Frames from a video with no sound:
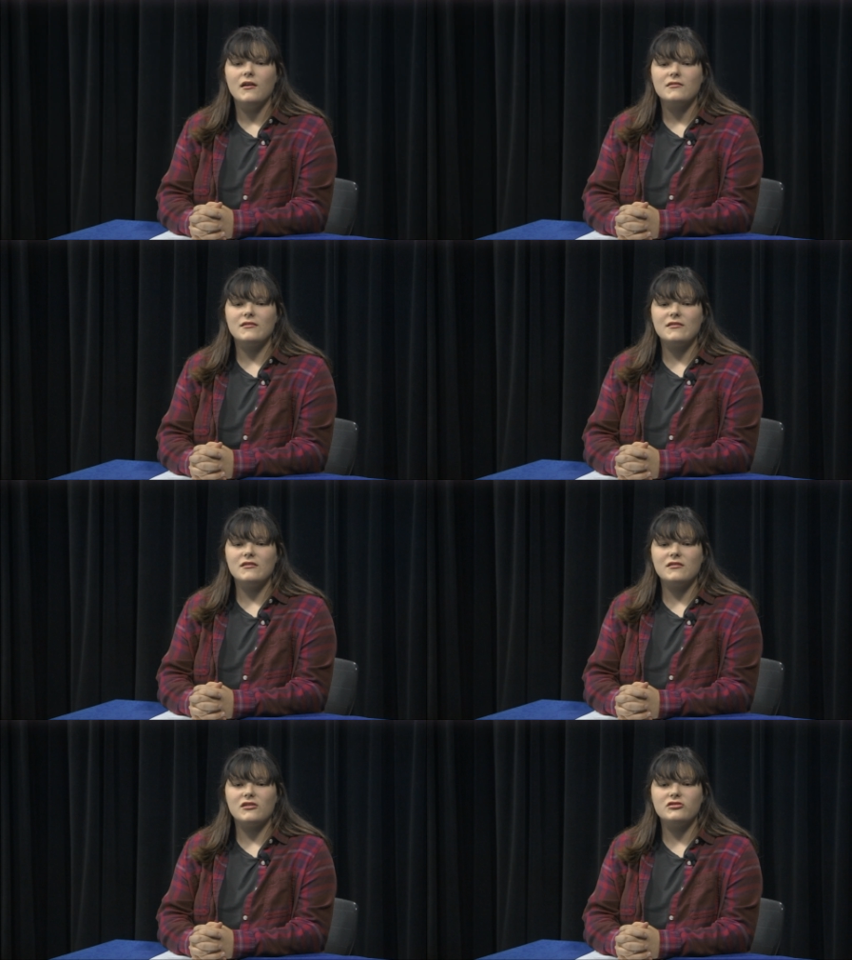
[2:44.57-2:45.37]
Since each
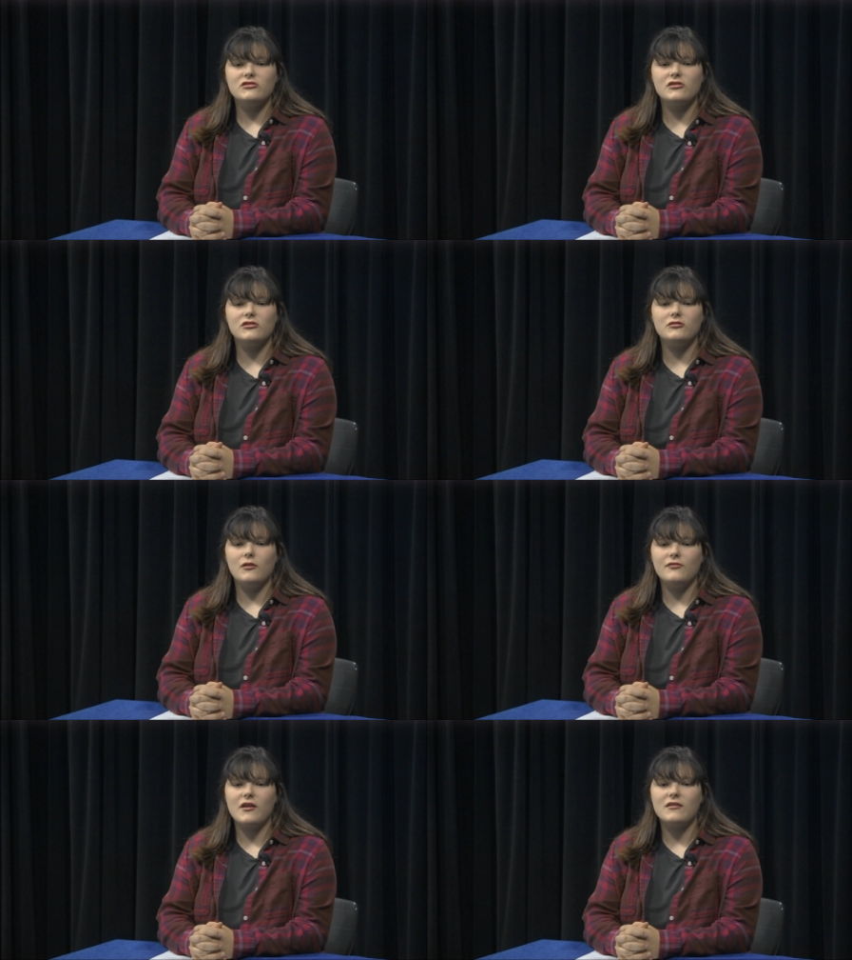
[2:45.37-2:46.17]
session is only
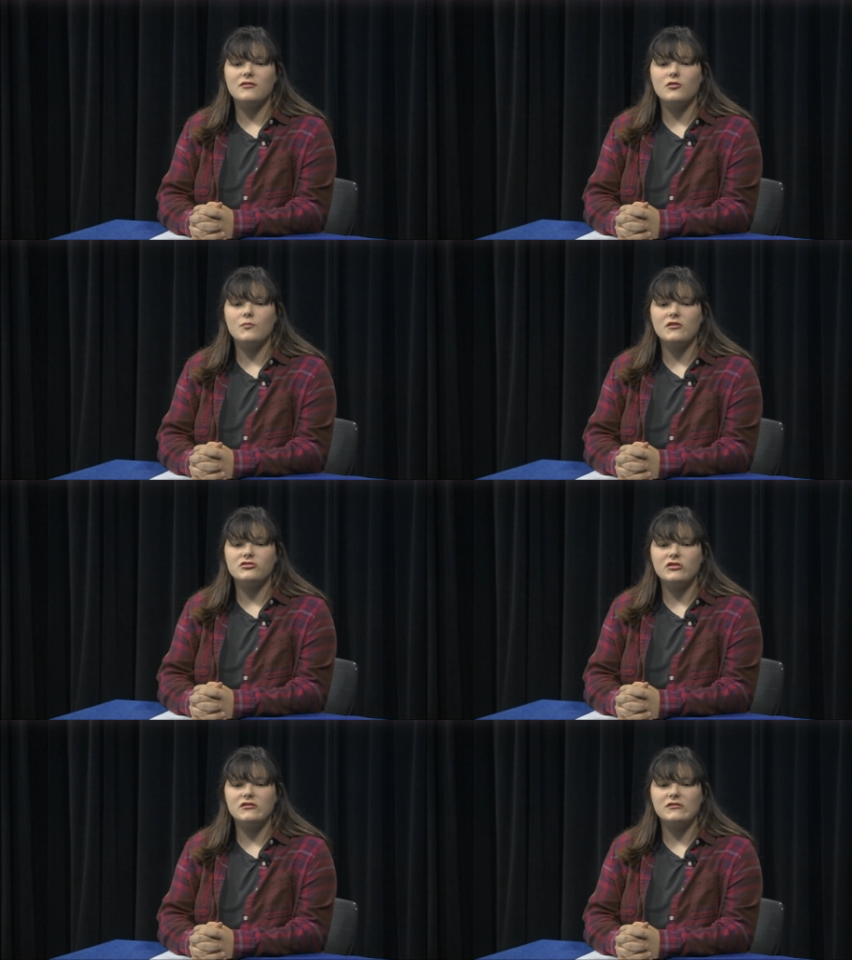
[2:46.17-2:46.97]
12 days, there will be a
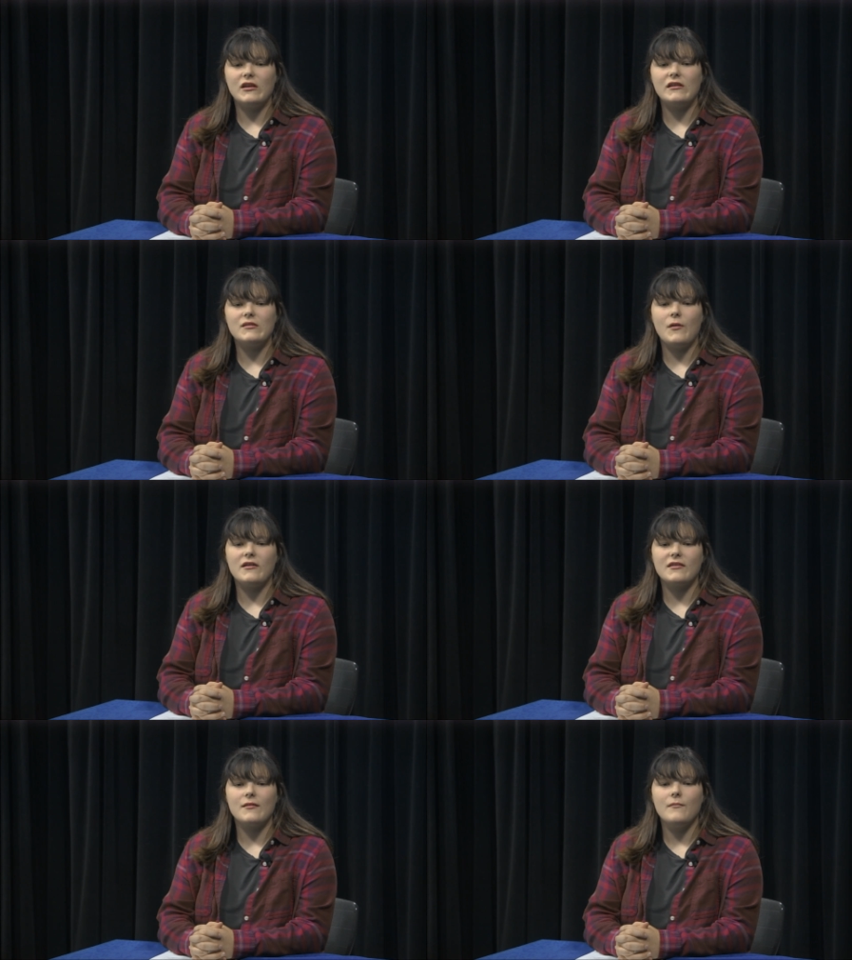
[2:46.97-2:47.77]
strict attendance
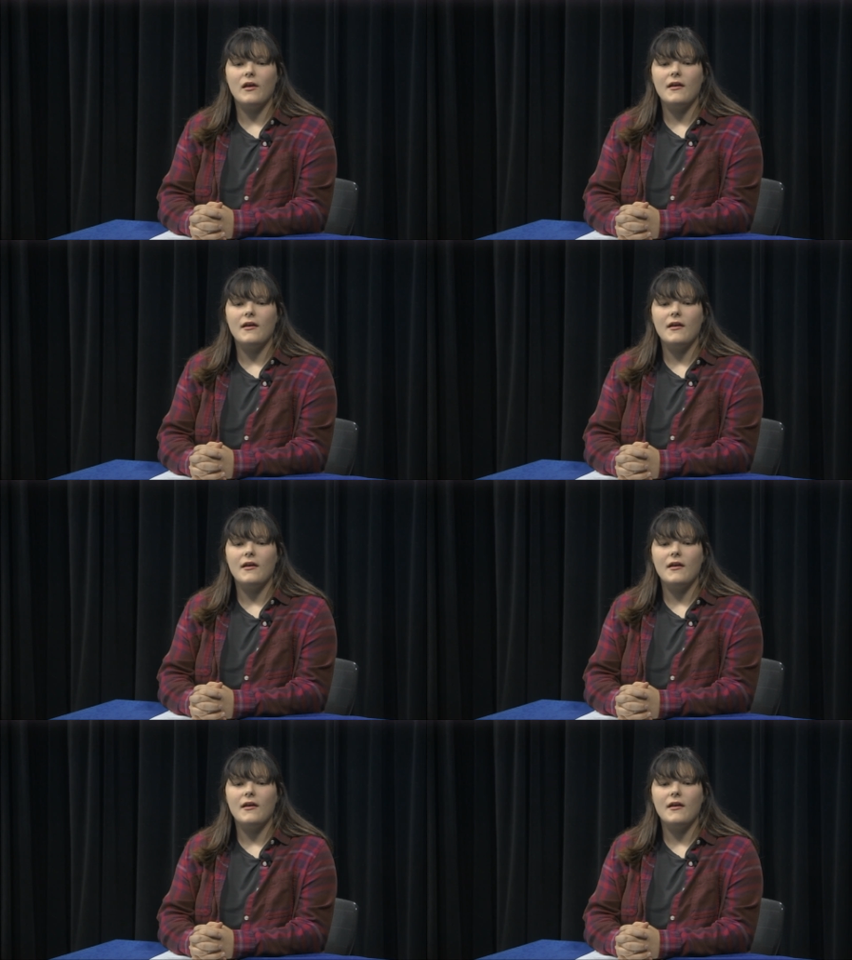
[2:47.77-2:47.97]
policy.